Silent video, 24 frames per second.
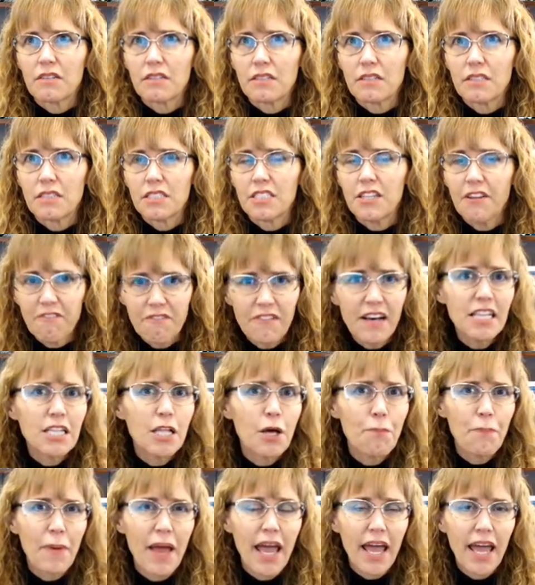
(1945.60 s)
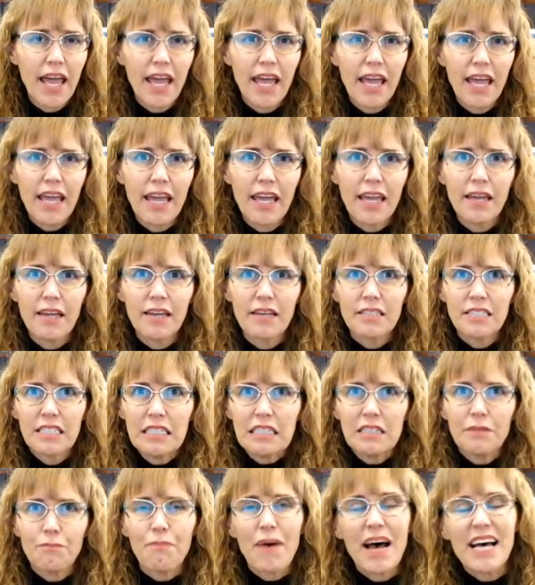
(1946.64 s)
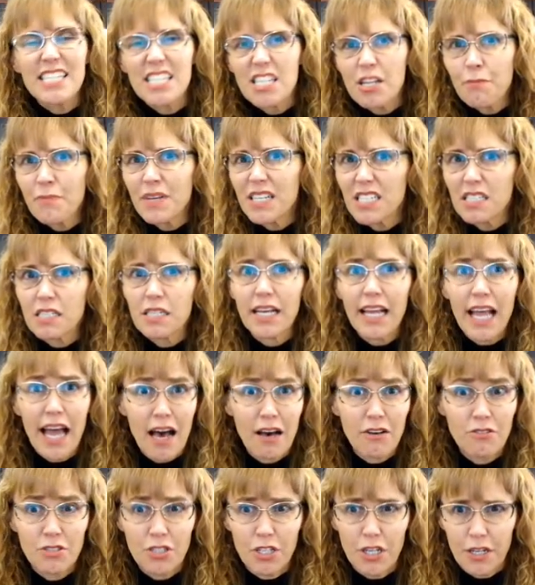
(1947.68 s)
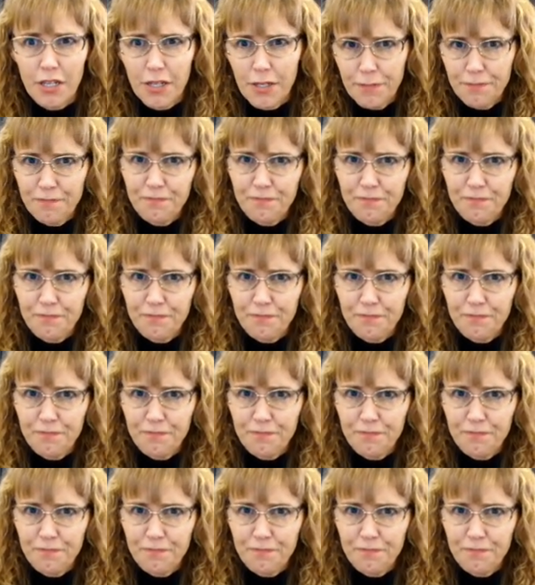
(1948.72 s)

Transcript: develop a pessimistic outlook.